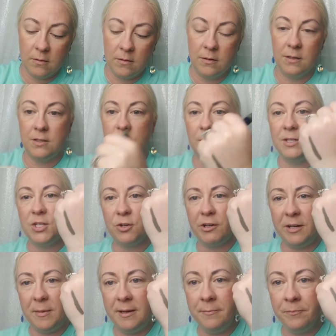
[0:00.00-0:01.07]
So it's
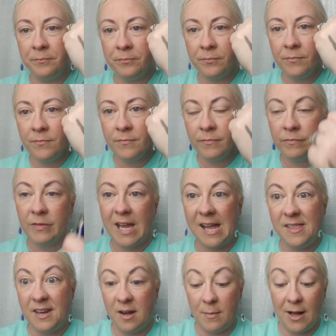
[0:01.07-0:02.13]
creamy,
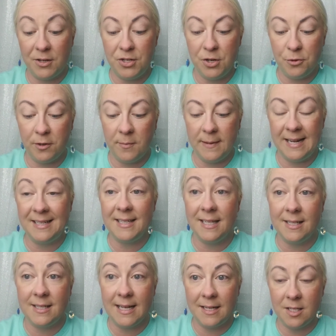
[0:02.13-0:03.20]
and then in about 2-3 minutes
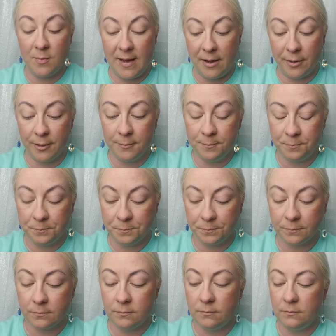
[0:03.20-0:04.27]
it's set to powder,
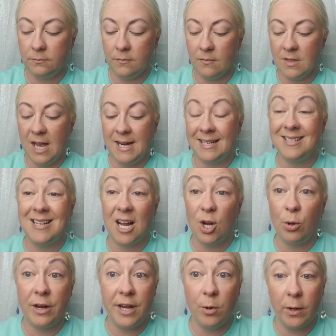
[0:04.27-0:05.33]
and it's not
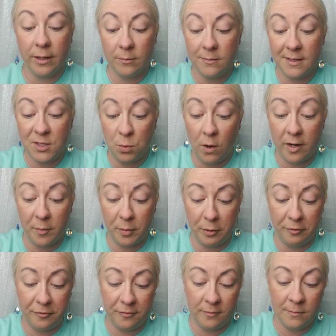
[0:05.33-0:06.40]
going anywhere. It's
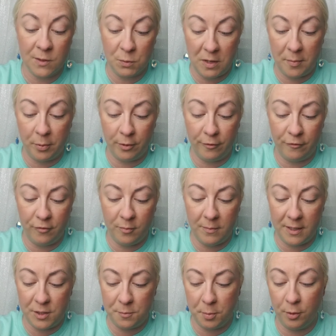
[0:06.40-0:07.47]
waterproof, sweat-proof,
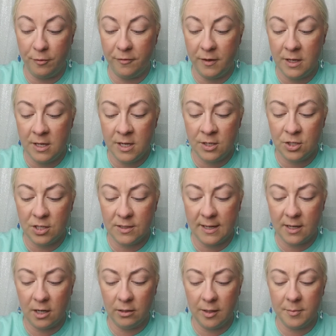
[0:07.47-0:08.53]
budge-proof, just
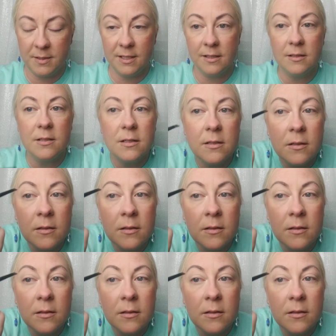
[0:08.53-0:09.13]
like our lip sense.